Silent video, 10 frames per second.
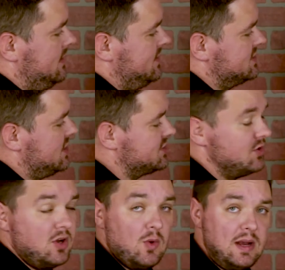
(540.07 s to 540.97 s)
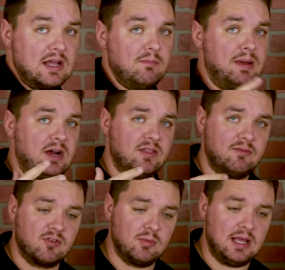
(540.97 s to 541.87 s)
There's also no way to compare
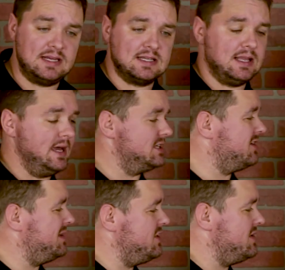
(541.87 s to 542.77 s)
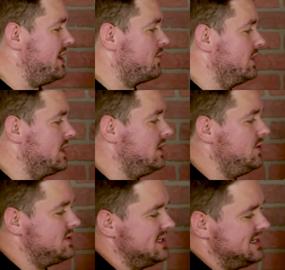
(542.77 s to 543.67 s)
them from light to light. So I mean, you can get really close.